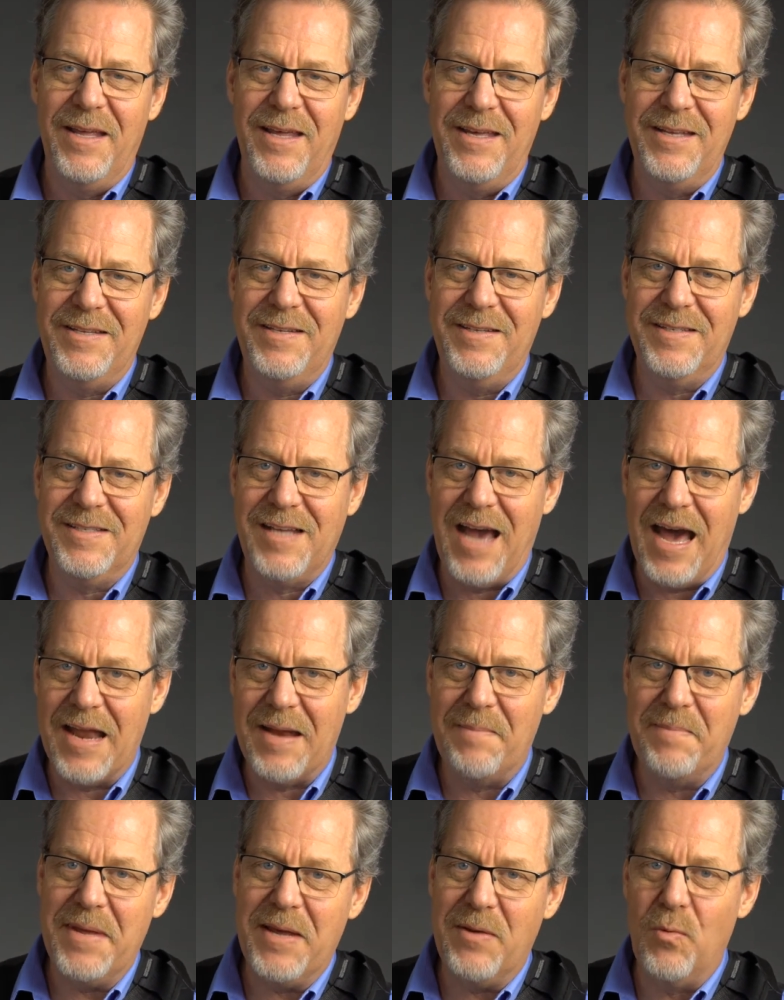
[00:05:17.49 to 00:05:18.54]
This has got
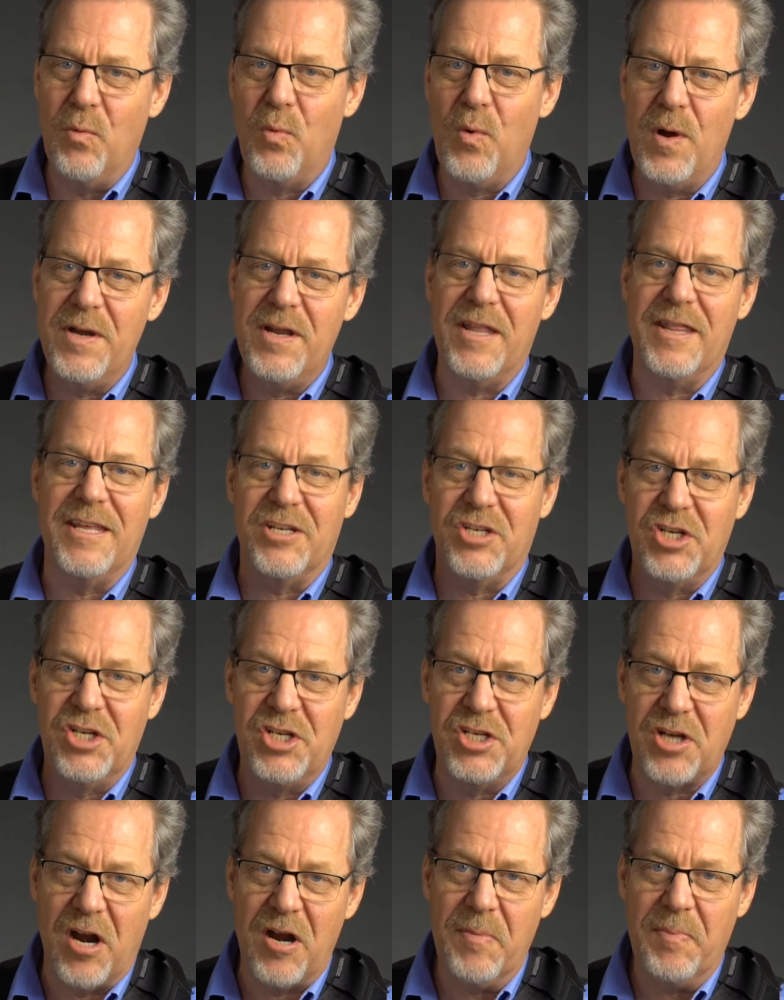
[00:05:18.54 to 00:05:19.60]
to be one of the
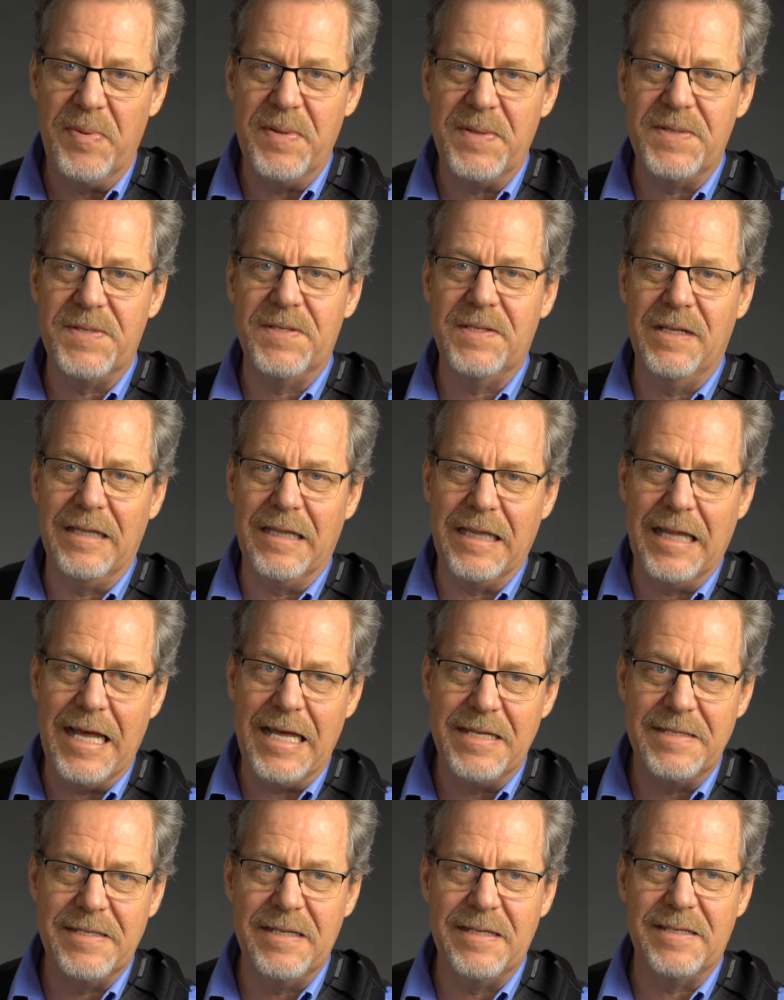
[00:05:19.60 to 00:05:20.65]
sharpest
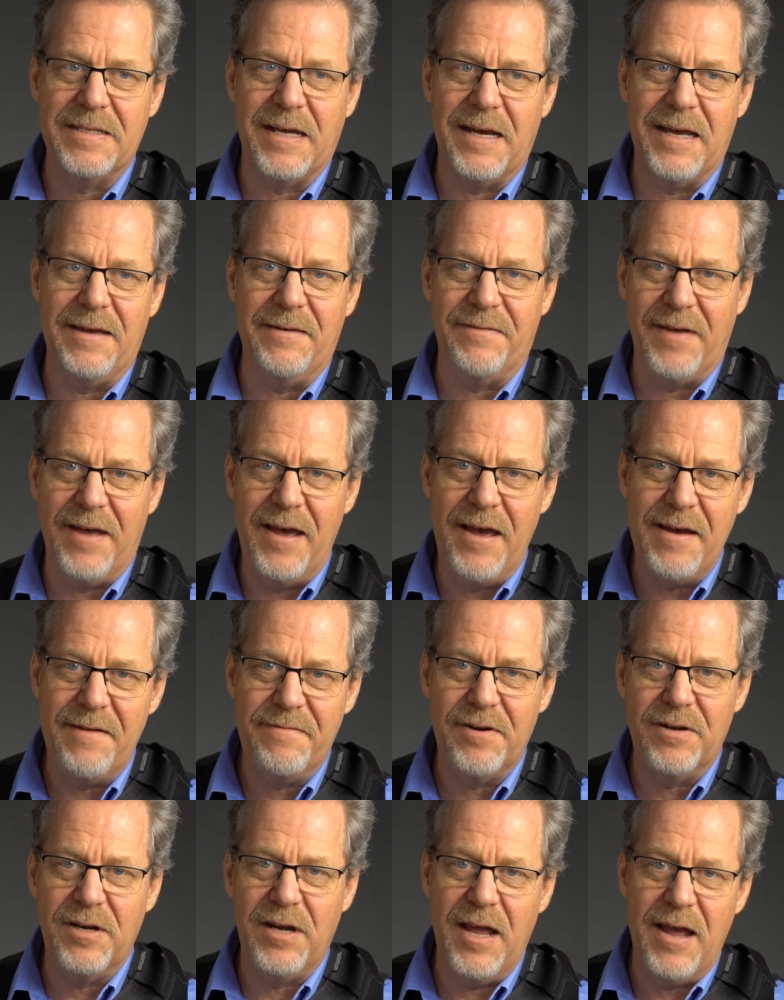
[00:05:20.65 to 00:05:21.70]
lenses I have
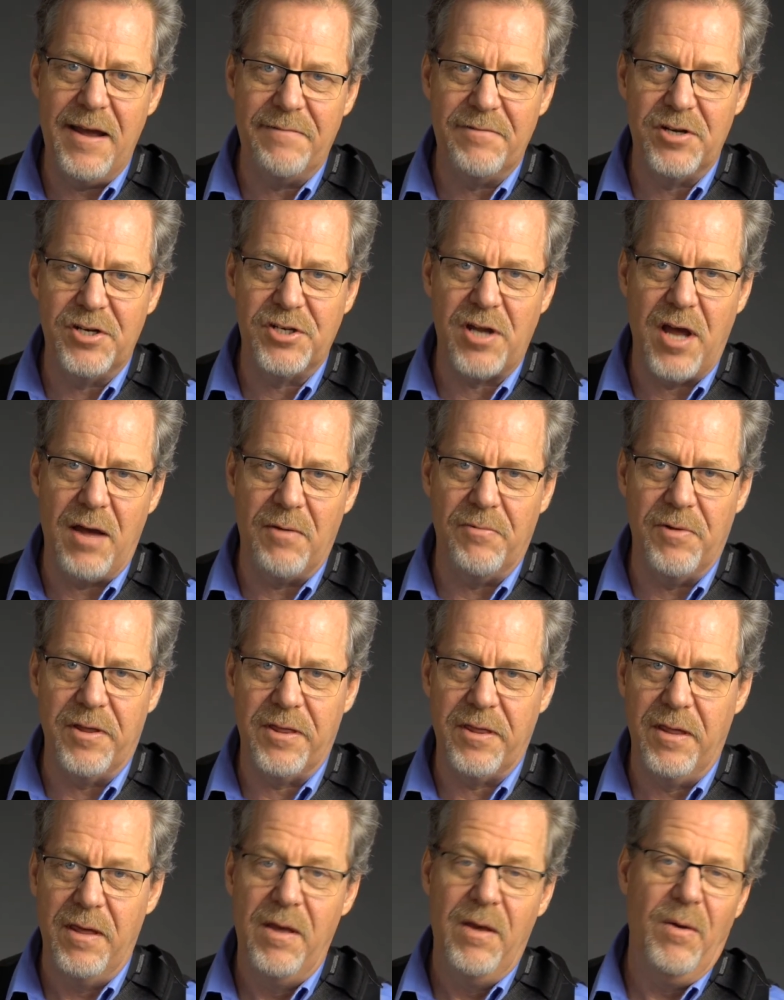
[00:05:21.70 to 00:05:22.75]
ever shot with.
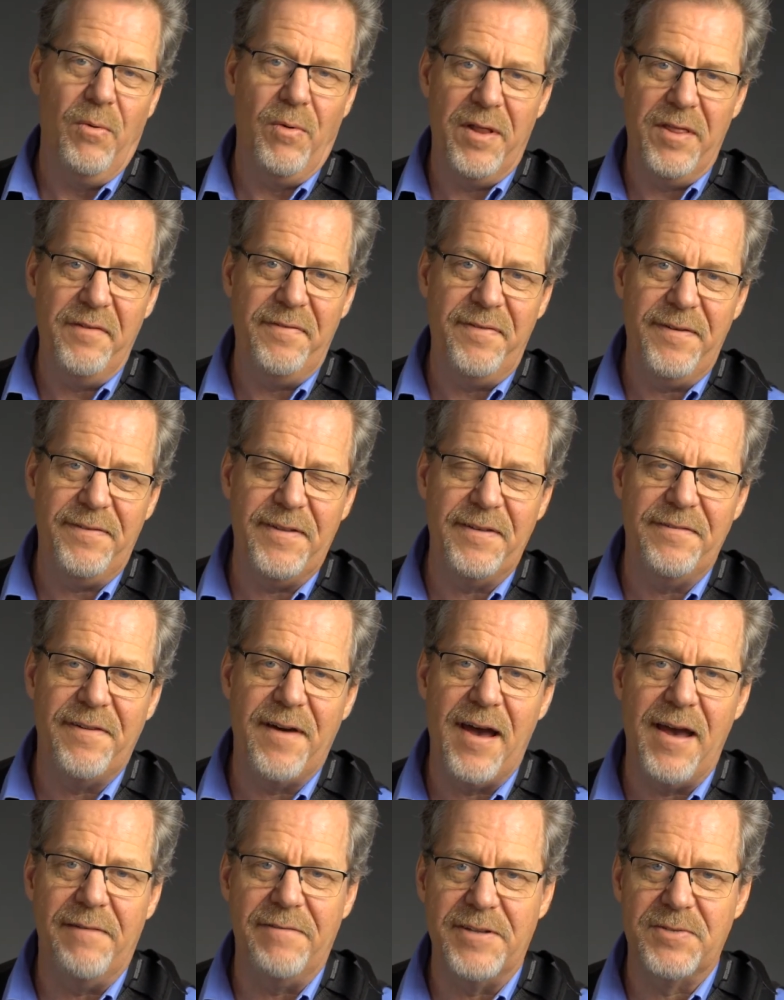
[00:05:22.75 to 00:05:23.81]
Well, the
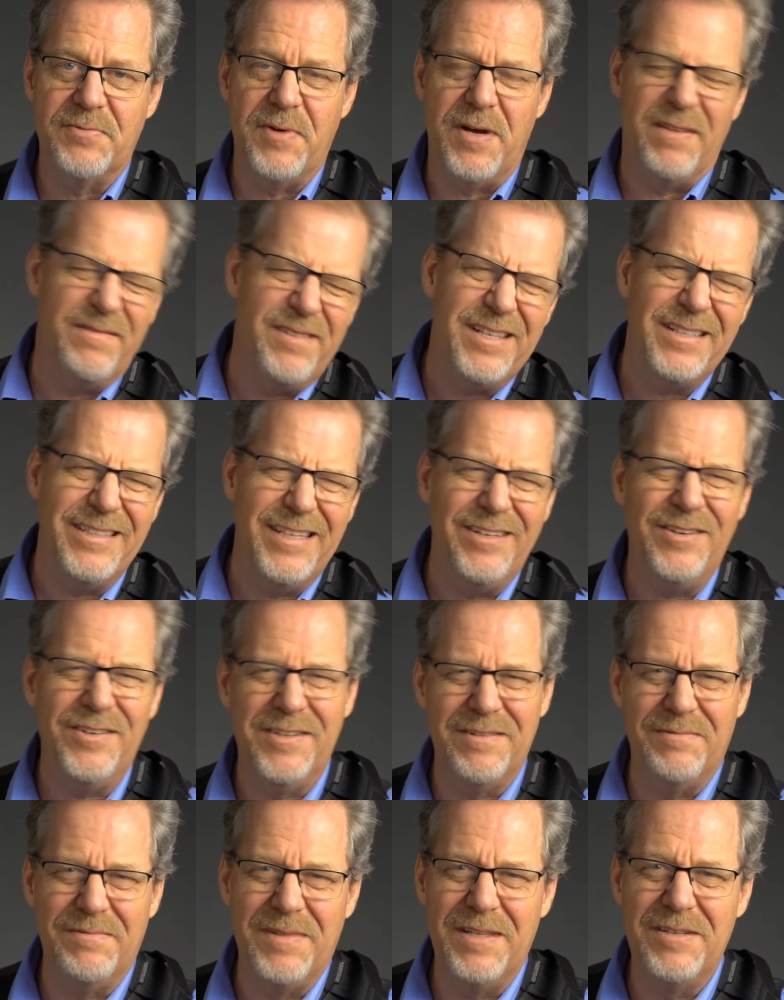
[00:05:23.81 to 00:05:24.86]
55 as well. Well, you know,
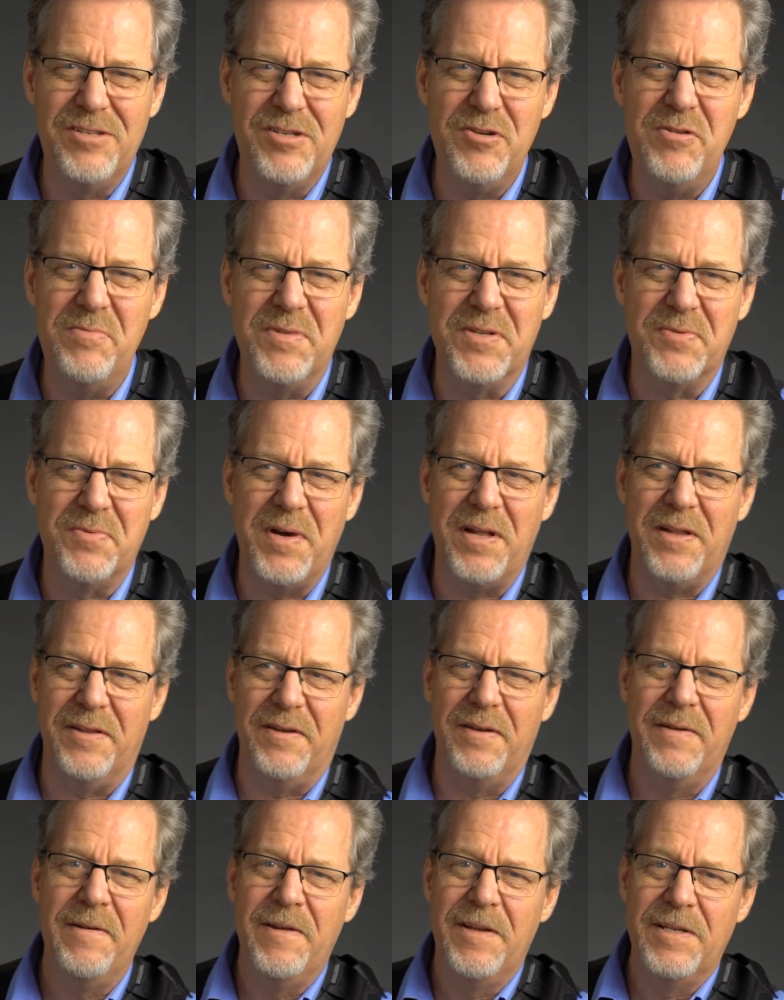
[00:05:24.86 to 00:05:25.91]
the zoom as well,
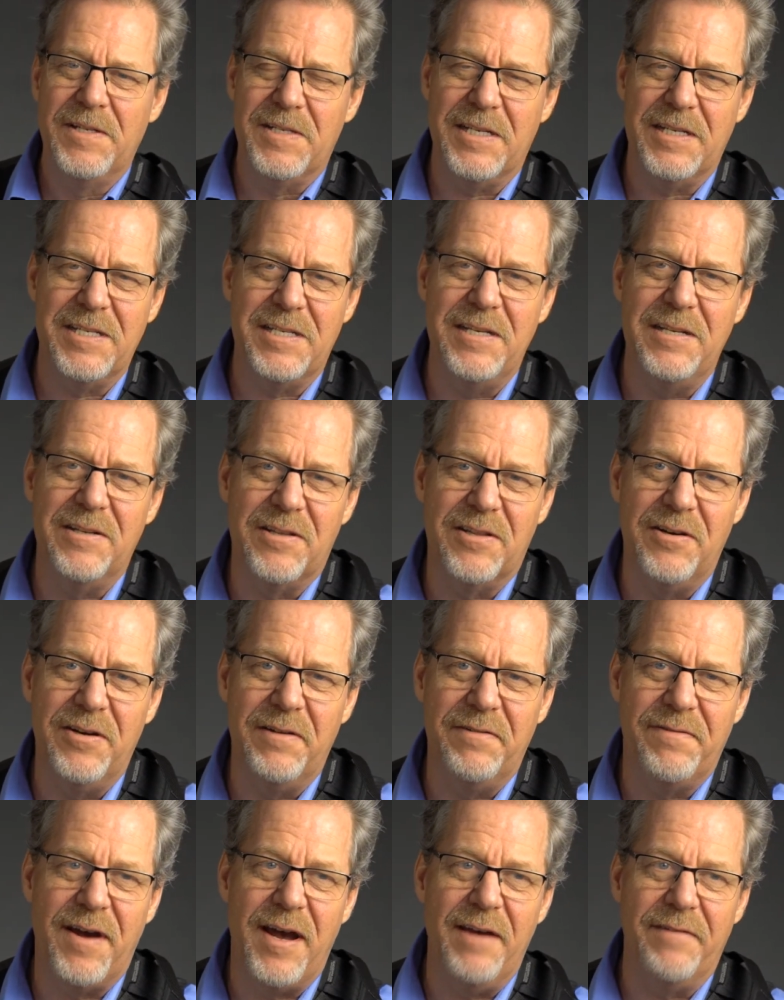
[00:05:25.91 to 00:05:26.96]
the 16 to
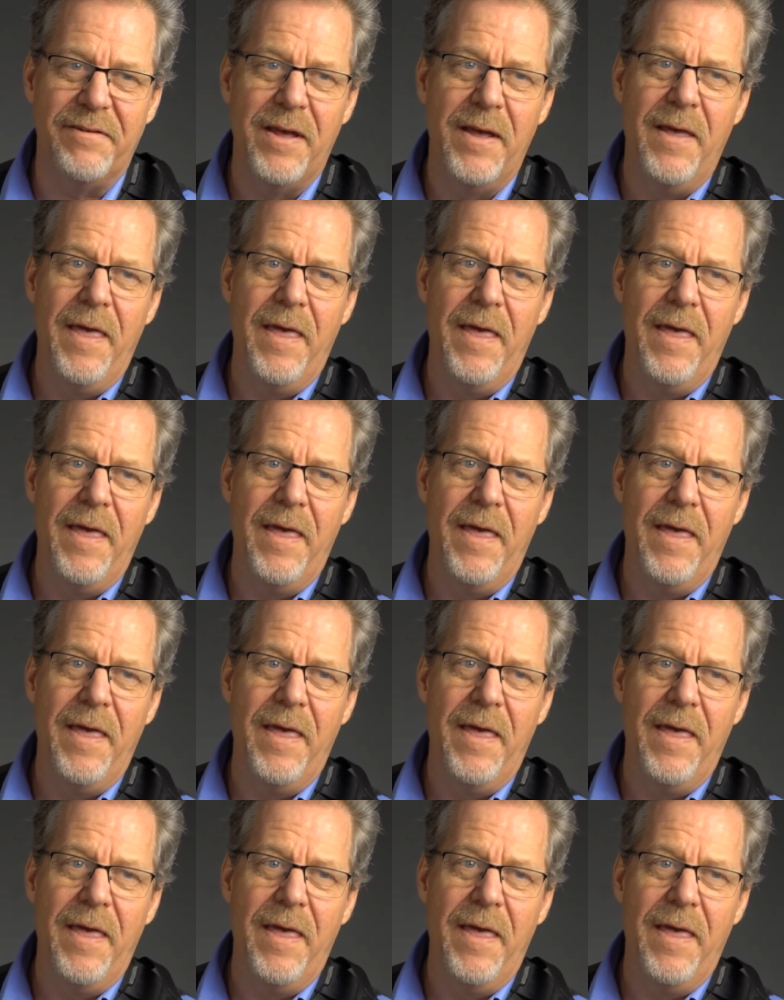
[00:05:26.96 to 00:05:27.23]
35.